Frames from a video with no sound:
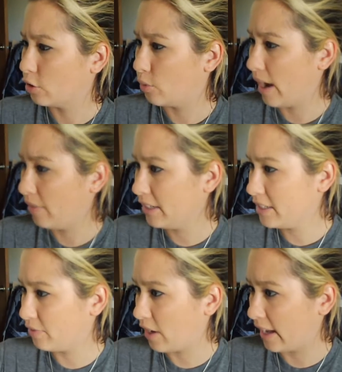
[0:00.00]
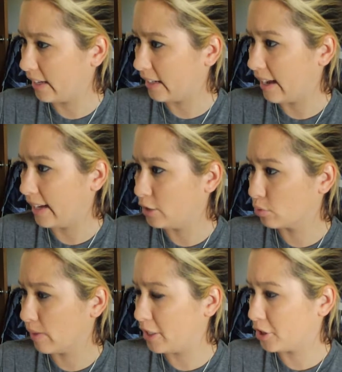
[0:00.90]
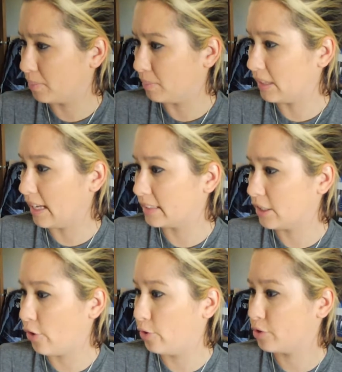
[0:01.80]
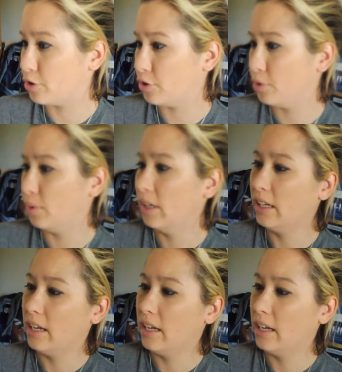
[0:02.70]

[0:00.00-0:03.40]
Gravity Defying and Hydration Plus O2.